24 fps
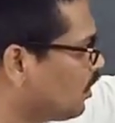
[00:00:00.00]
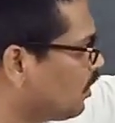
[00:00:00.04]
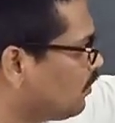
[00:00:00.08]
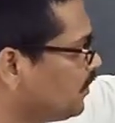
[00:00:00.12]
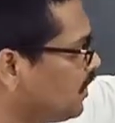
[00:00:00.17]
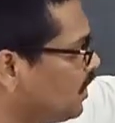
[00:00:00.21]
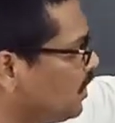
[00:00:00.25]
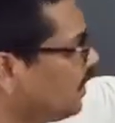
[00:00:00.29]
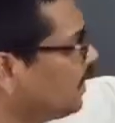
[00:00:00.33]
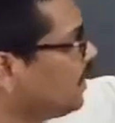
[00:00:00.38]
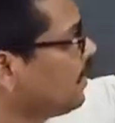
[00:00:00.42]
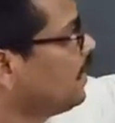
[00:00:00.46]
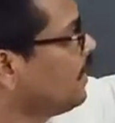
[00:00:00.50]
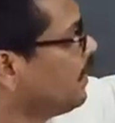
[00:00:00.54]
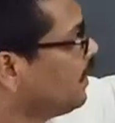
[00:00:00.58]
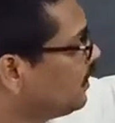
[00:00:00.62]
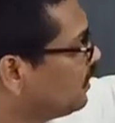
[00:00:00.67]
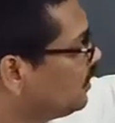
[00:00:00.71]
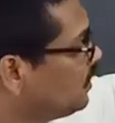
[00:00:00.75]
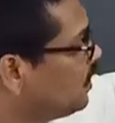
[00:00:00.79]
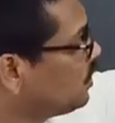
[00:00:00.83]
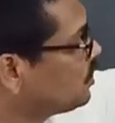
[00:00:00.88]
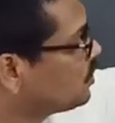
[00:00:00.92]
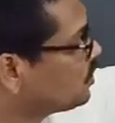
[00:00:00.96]
of
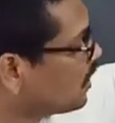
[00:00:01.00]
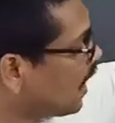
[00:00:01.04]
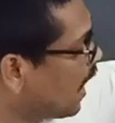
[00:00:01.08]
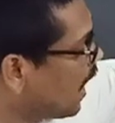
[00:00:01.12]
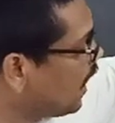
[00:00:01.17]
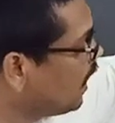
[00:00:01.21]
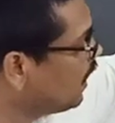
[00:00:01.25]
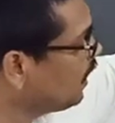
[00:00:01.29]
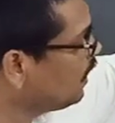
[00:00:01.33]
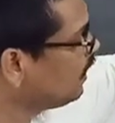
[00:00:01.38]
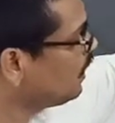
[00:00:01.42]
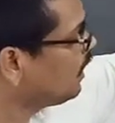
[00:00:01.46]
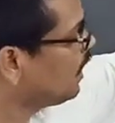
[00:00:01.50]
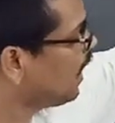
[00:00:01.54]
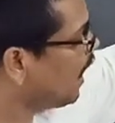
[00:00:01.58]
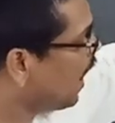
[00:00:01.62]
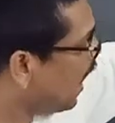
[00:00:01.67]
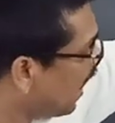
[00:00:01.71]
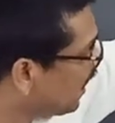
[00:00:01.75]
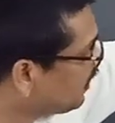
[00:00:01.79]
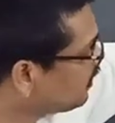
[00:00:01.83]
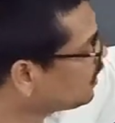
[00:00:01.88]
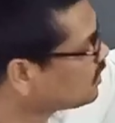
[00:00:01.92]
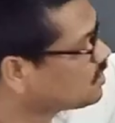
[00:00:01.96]
the style
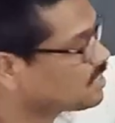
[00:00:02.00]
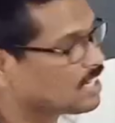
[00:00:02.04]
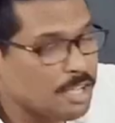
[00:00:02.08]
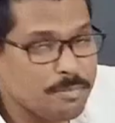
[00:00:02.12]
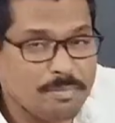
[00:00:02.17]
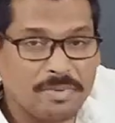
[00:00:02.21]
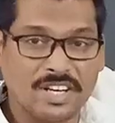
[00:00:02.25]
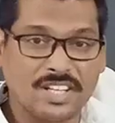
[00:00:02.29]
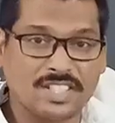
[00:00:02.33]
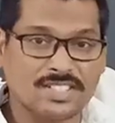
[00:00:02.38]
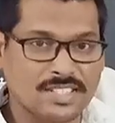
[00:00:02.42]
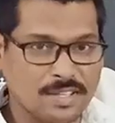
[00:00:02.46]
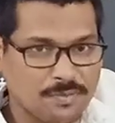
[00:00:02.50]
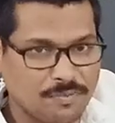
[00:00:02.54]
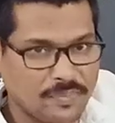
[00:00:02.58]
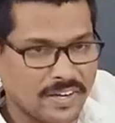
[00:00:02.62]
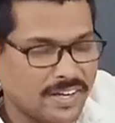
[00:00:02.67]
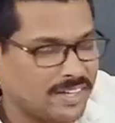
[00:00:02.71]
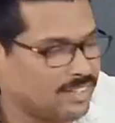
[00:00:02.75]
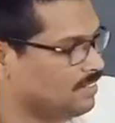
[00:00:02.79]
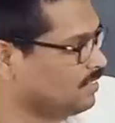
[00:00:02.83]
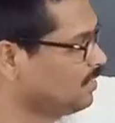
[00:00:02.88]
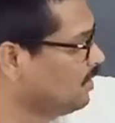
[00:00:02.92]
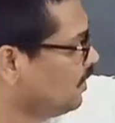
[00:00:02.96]
and the stamen is
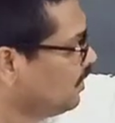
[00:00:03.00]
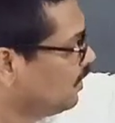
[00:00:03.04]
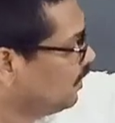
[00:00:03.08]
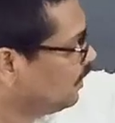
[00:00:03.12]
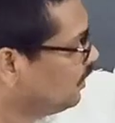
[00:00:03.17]
different.